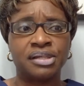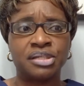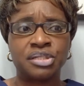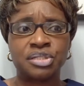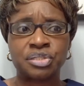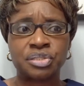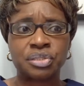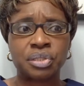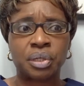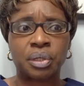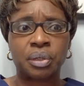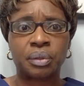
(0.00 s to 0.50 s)

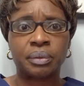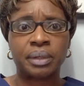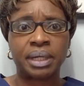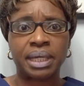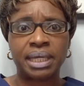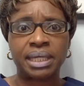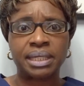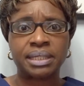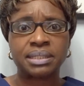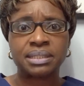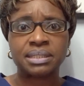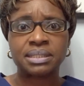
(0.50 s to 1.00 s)
So
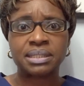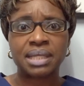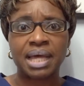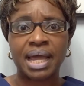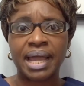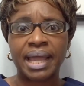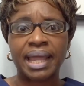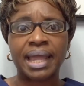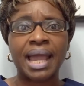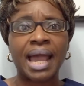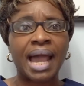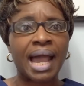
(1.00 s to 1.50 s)

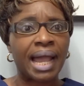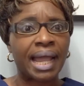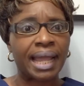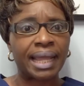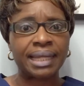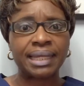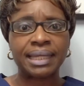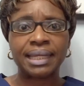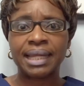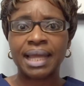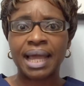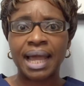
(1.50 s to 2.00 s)
I
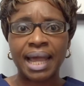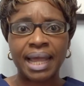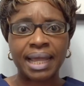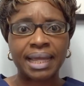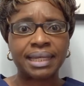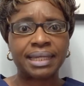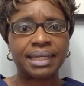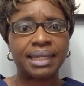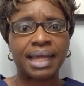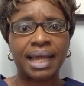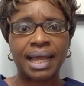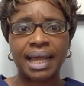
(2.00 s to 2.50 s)
highly, highly,